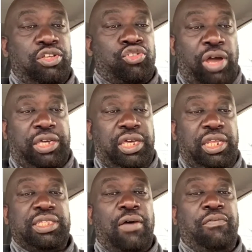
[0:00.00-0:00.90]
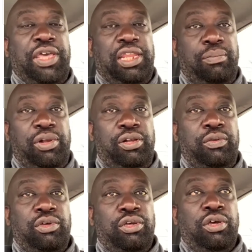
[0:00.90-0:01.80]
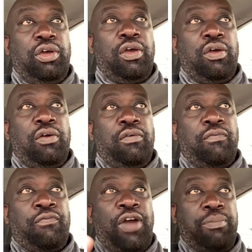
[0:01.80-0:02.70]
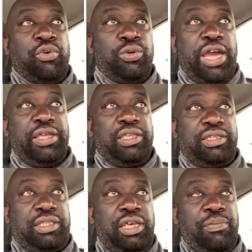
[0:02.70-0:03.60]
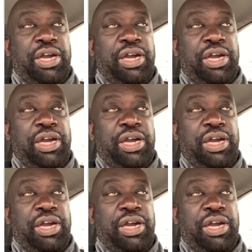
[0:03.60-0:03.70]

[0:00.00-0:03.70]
So tracking is available from United States,